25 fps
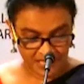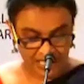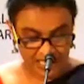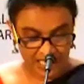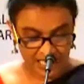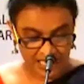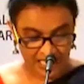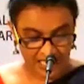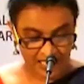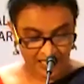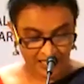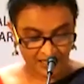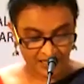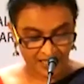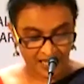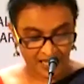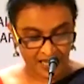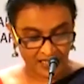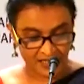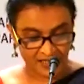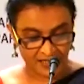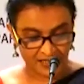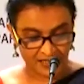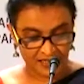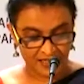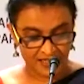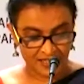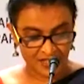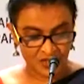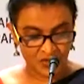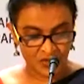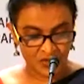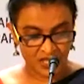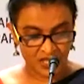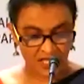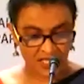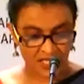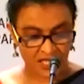Tan
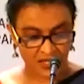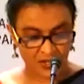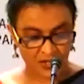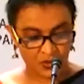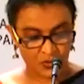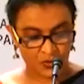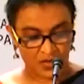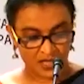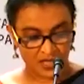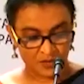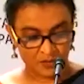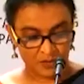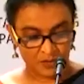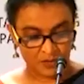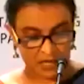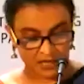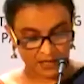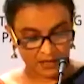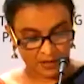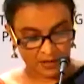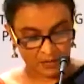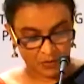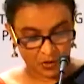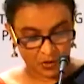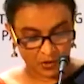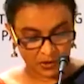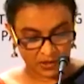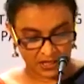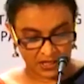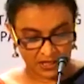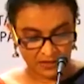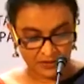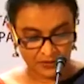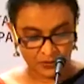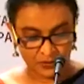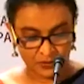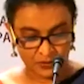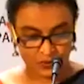Sri Dato Azman
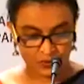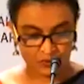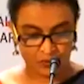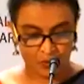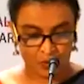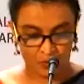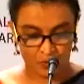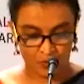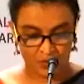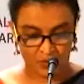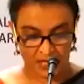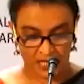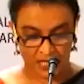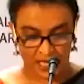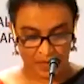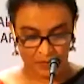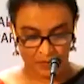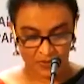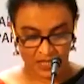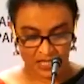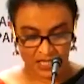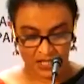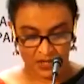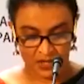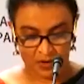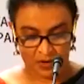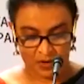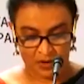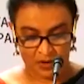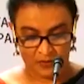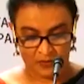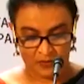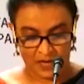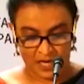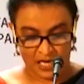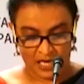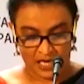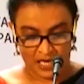Mokhtar, who is former MD
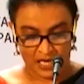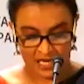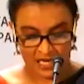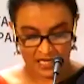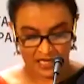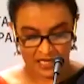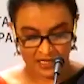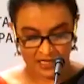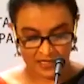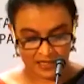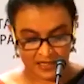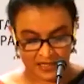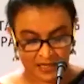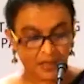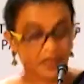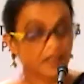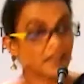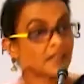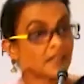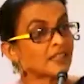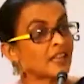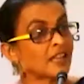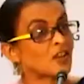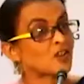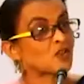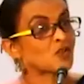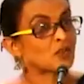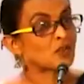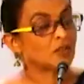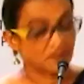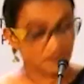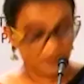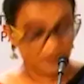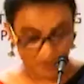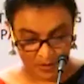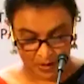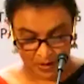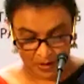of Khazanah
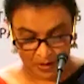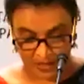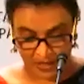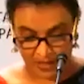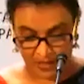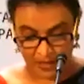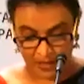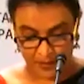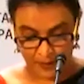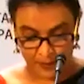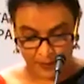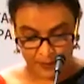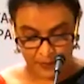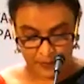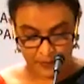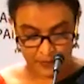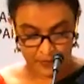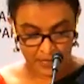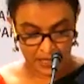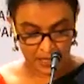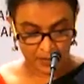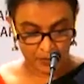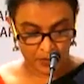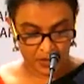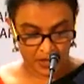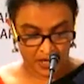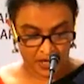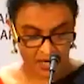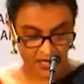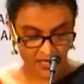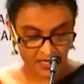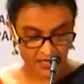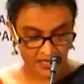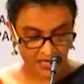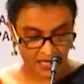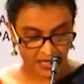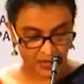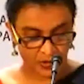National
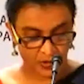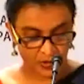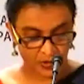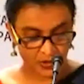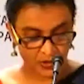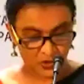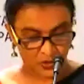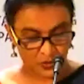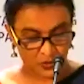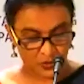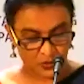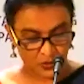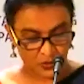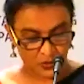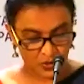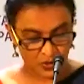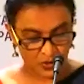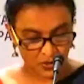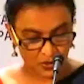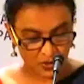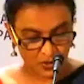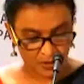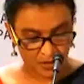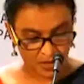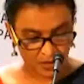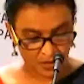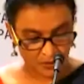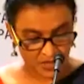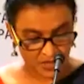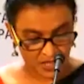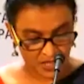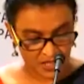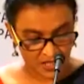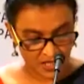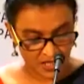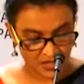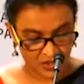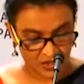Berhad, and also
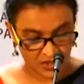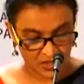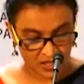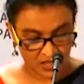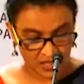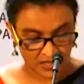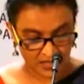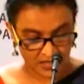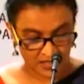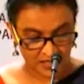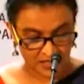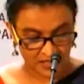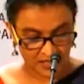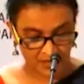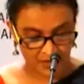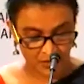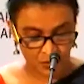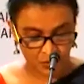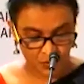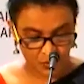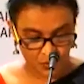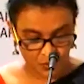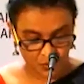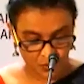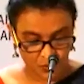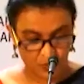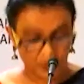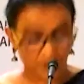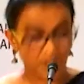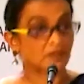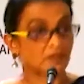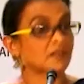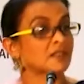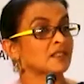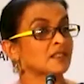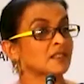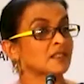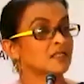Mr. Sajid Artigala, who
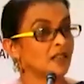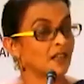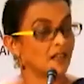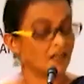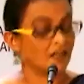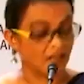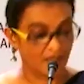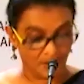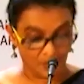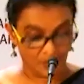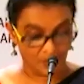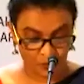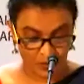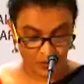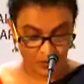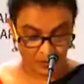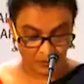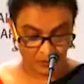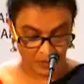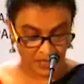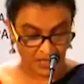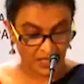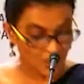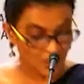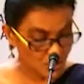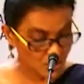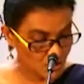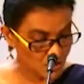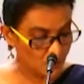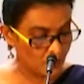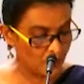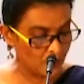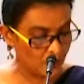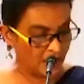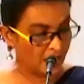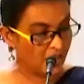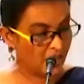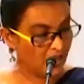is will be
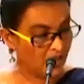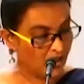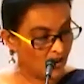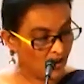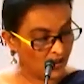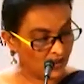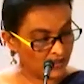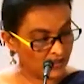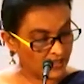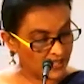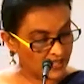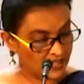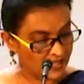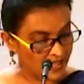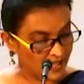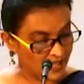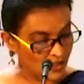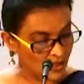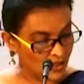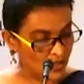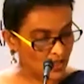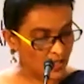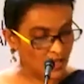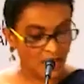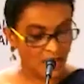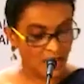continuing on this session.